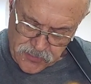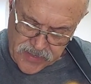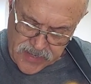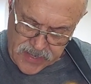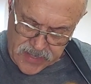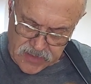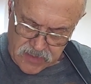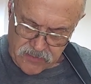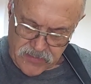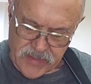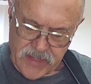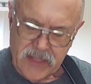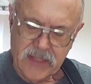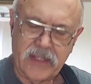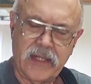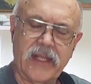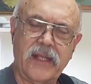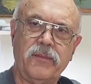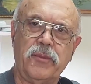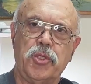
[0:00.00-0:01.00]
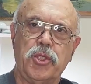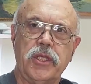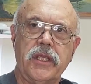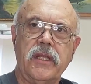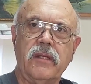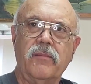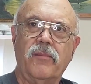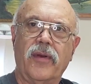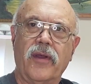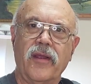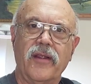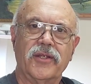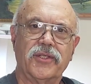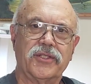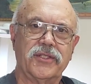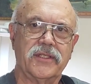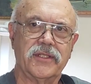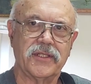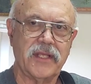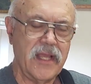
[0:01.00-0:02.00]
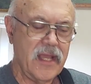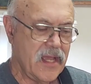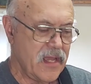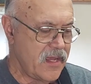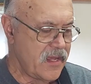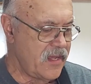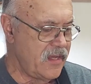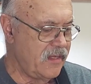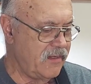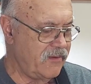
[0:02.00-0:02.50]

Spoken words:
man, a man named Gene Parsons. He